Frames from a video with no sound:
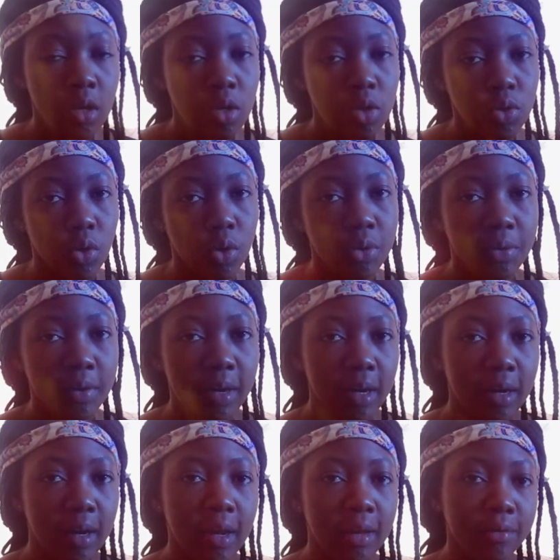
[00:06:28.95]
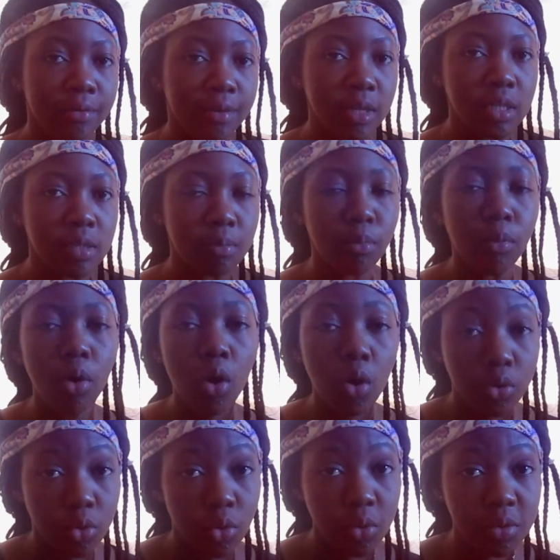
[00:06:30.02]
So you gotta invest more
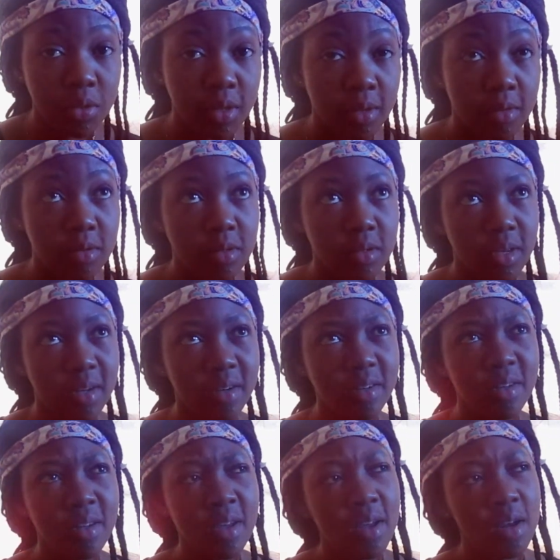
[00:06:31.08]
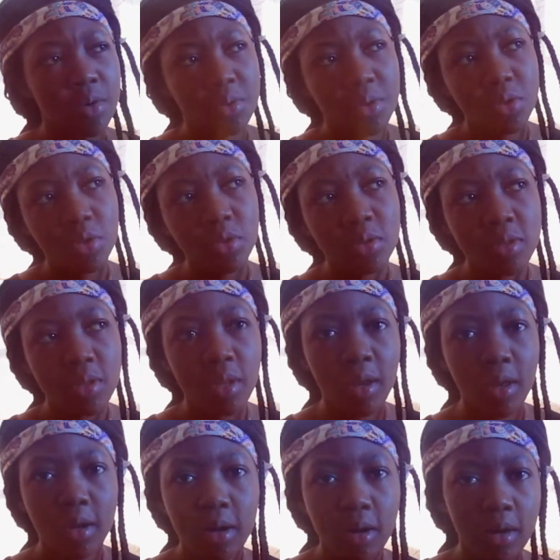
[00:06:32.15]
on those things and reduce a
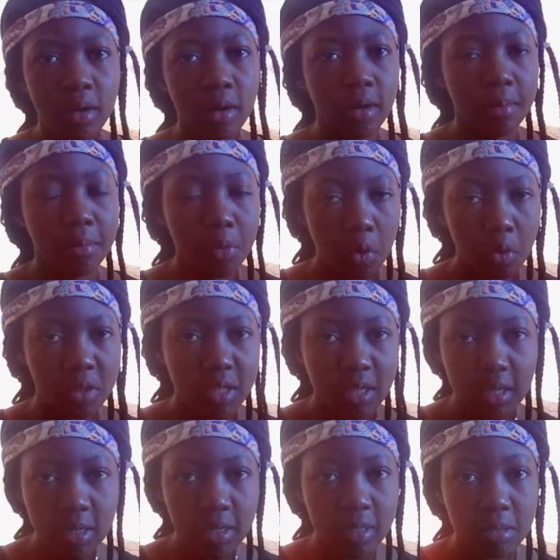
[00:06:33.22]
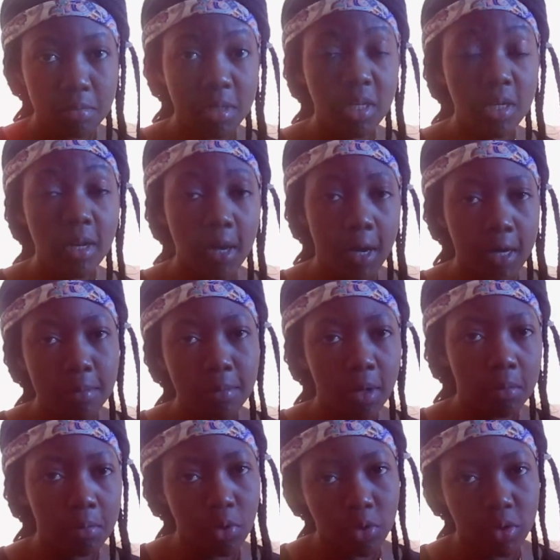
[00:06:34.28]
lot of protein, especially
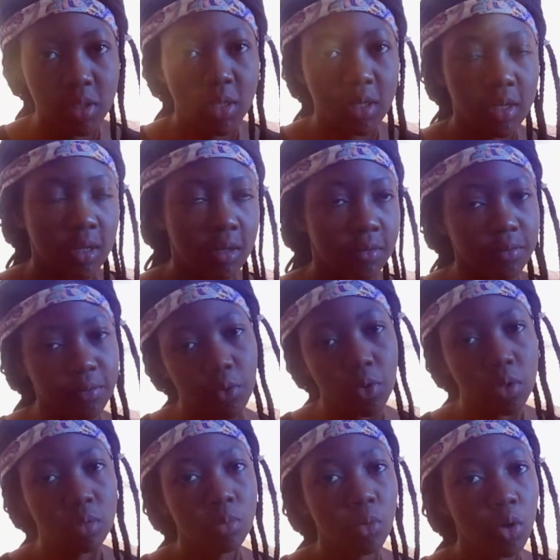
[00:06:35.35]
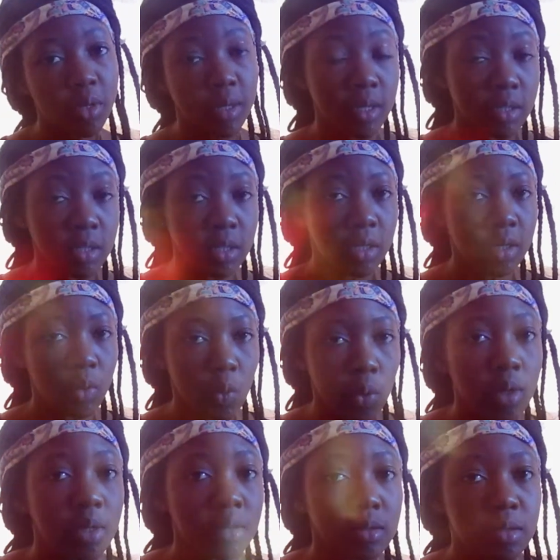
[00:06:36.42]
animal protein, and focus more on eating
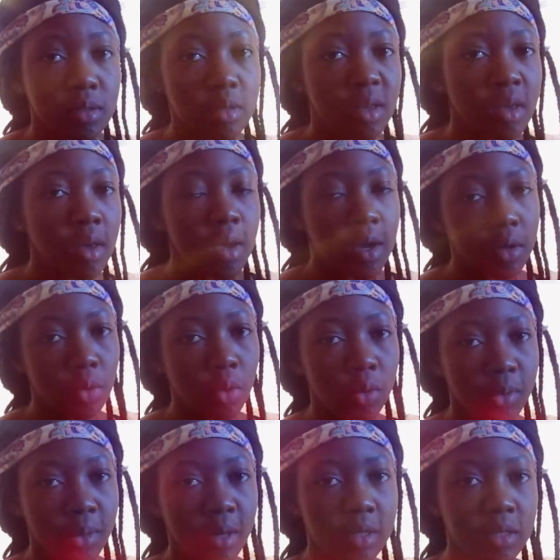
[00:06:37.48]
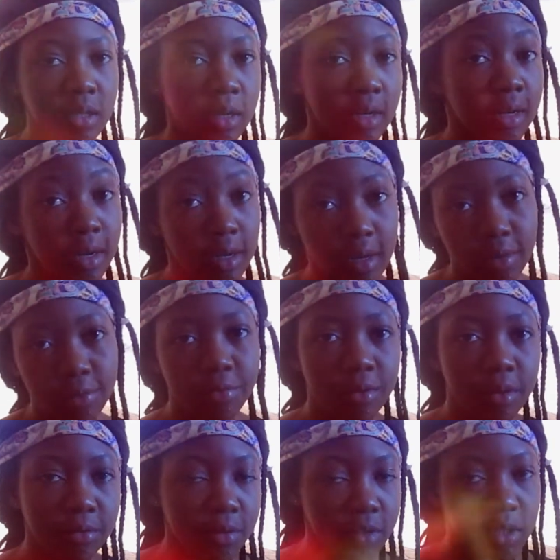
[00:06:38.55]
greens and all that, and
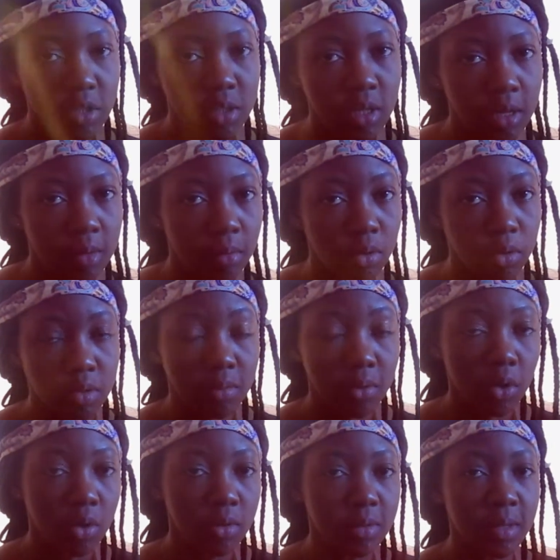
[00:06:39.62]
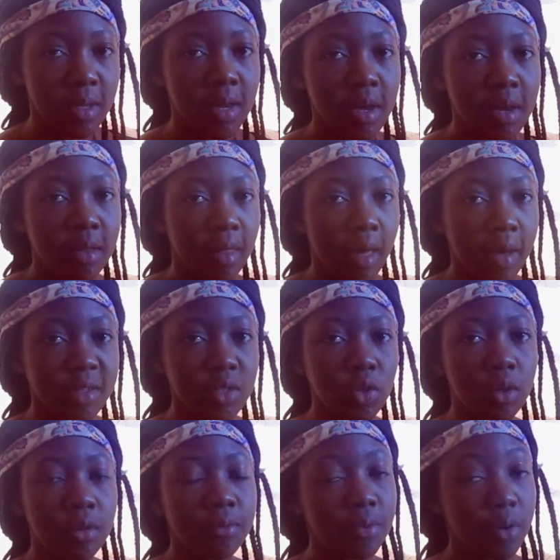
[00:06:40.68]
leafy vegetables, because they're
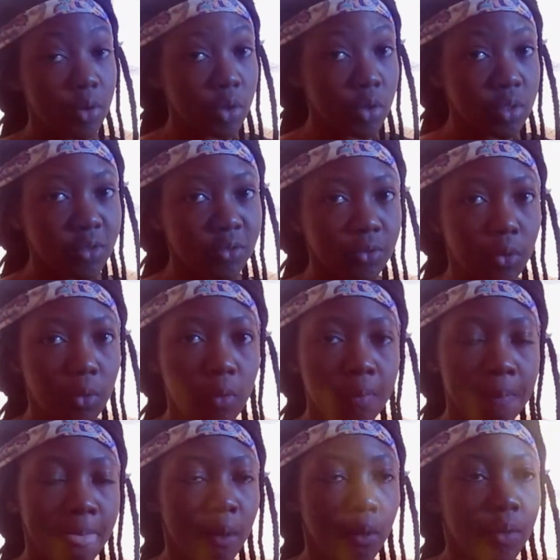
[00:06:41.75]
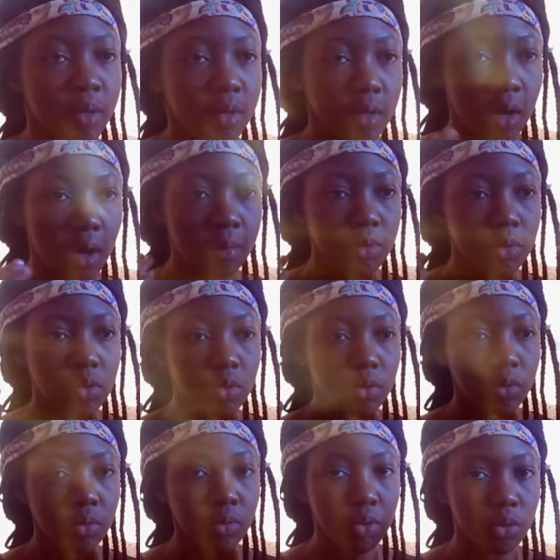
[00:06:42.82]
actually very useful when it comes to,
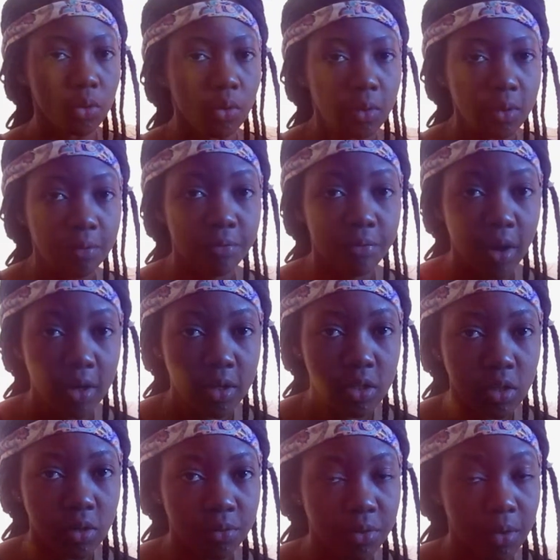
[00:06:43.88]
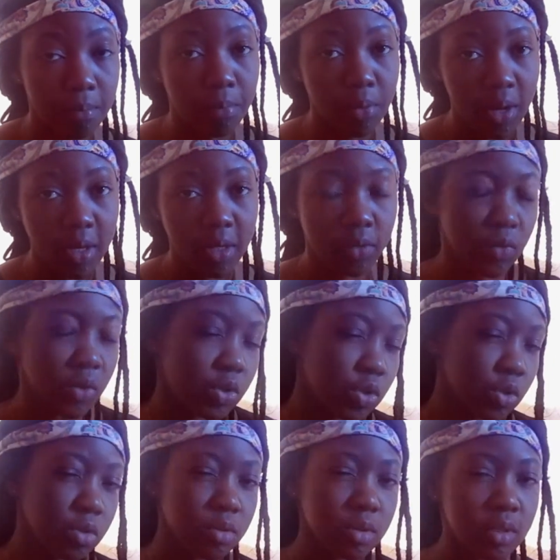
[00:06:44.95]
you know, the function of the brain.
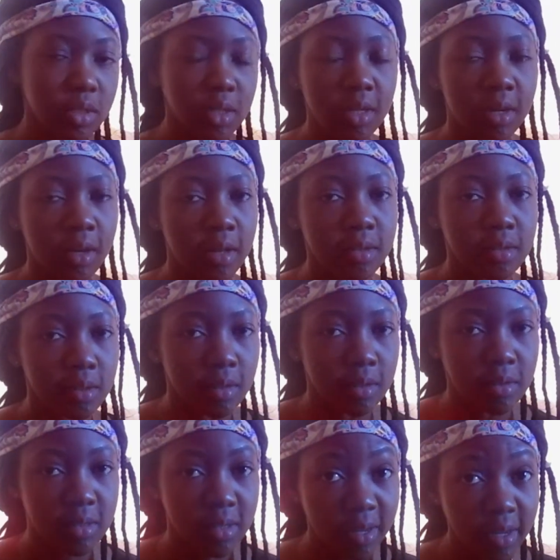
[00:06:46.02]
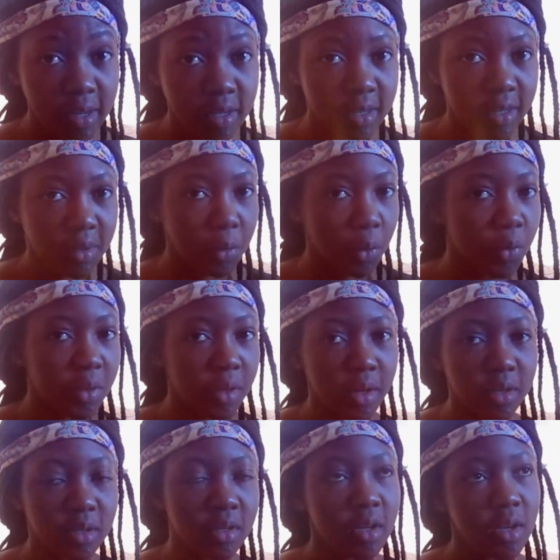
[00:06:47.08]
Reduce eating lots of steak and all
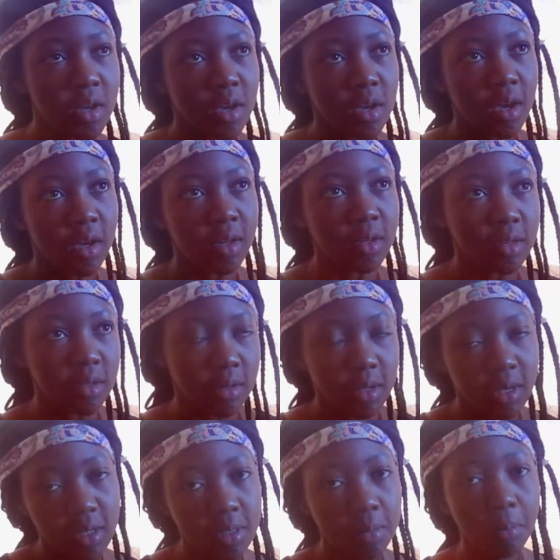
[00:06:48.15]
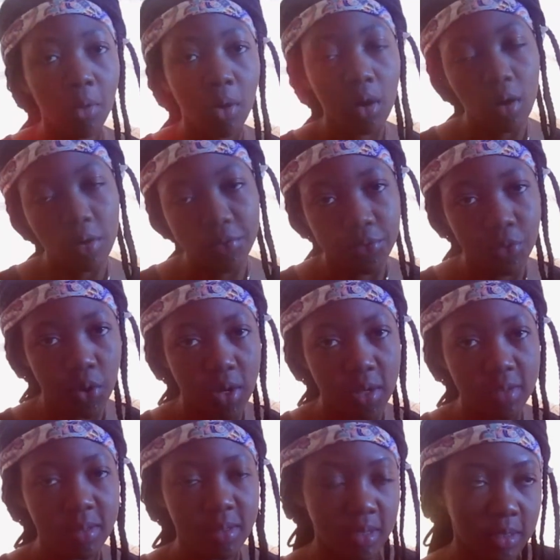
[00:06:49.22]
that, and eat more of
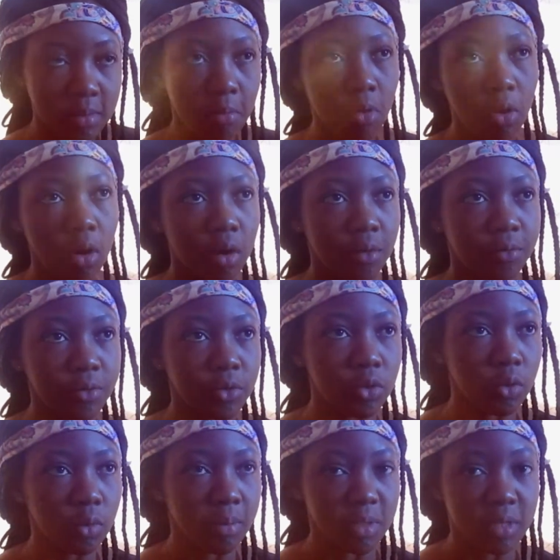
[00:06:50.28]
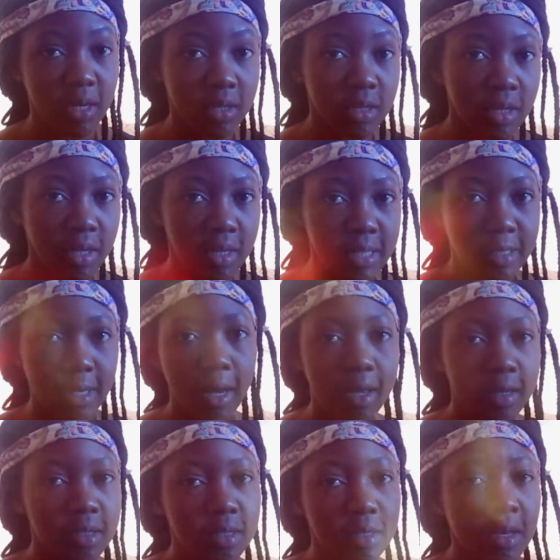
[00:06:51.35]
greens, eat more of, you know, pescatarian
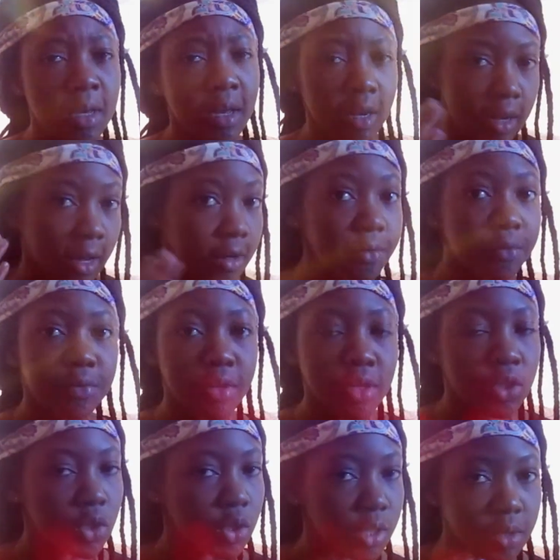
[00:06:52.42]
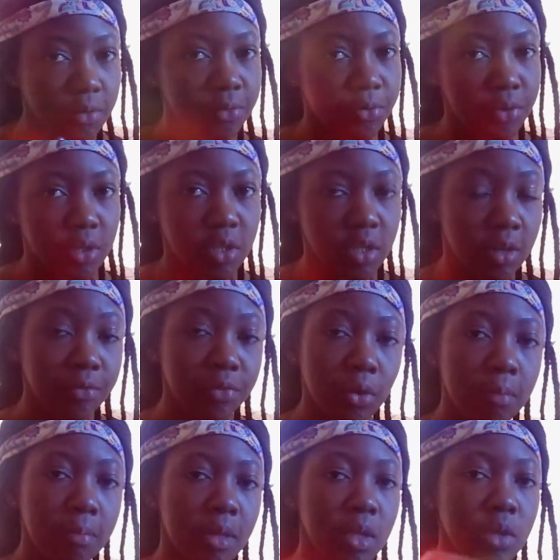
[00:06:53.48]
diets. A lot of fish. You need fish. If your
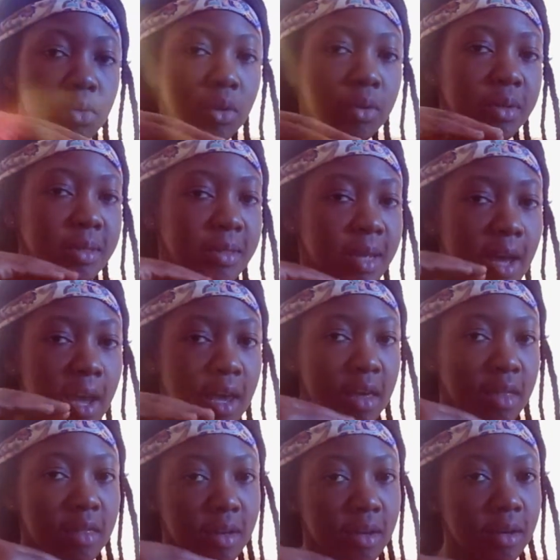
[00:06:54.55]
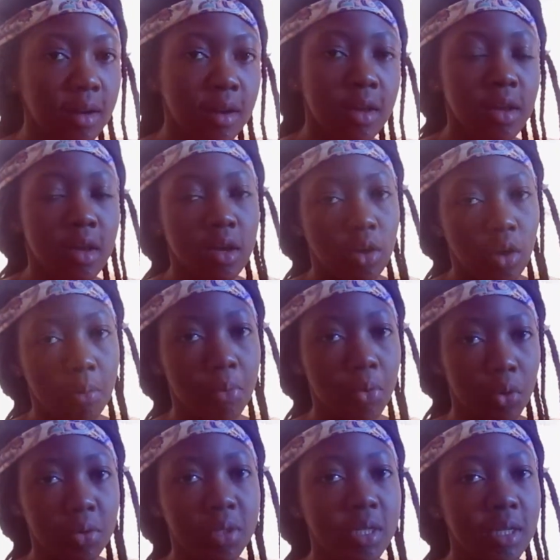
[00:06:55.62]
mineral is higher than your
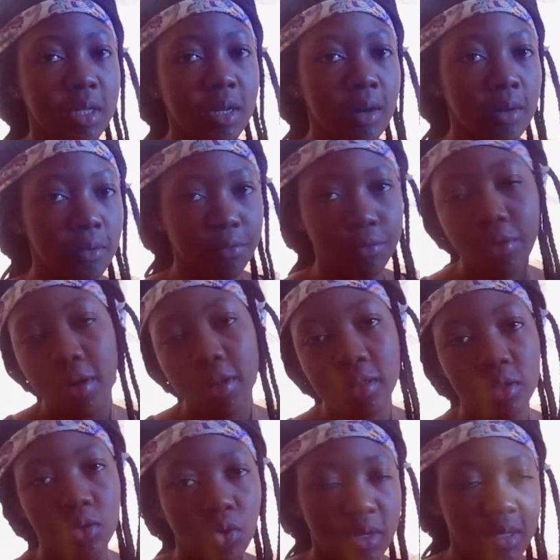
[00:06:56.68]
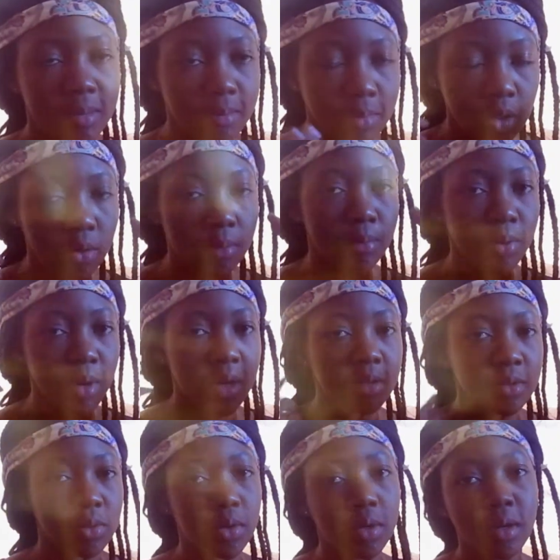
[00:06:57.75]
protein and your fats, trust me, your brain
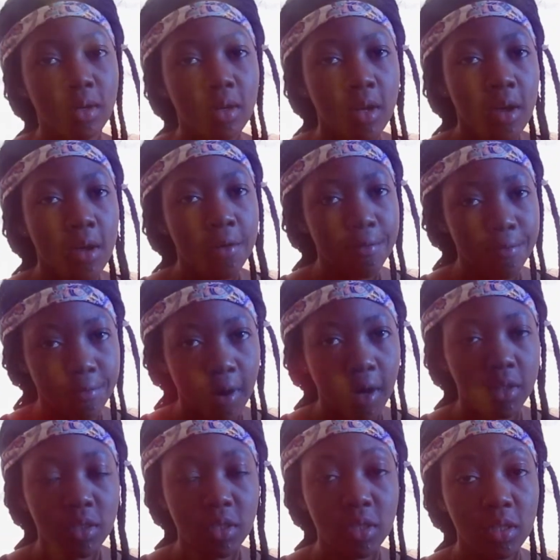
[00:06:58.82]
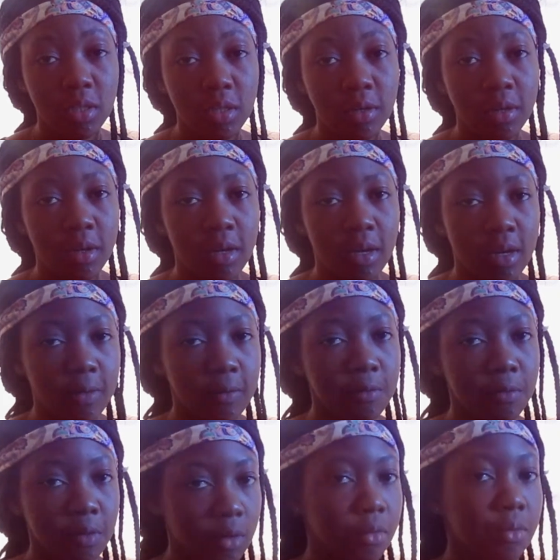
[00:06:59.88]
is gonna function in a
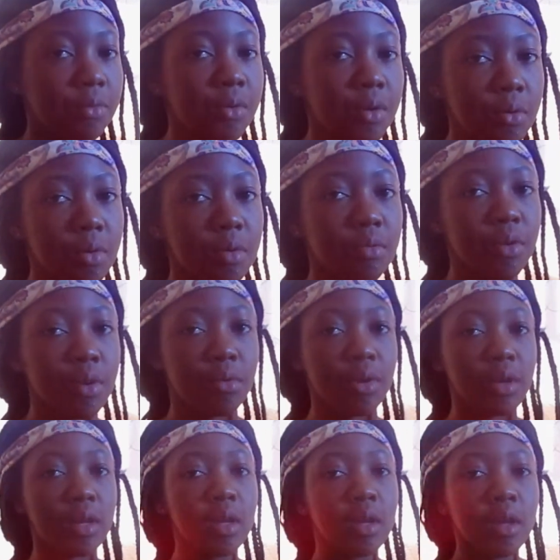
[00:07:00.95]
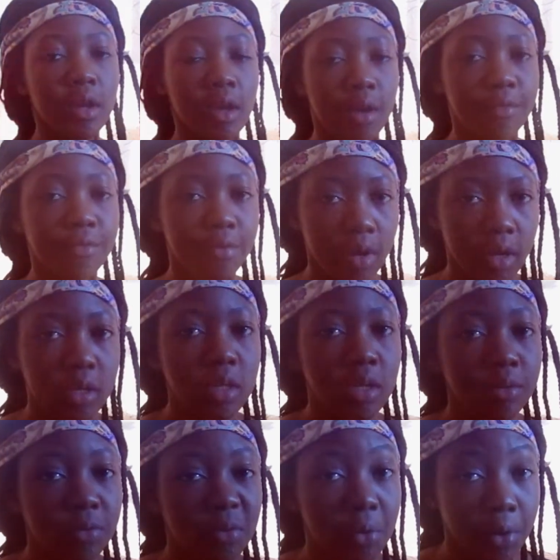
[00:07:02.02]
very
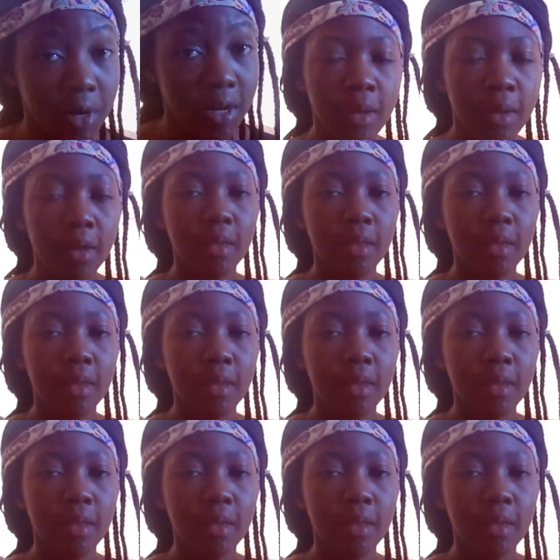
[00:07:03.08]
effective way.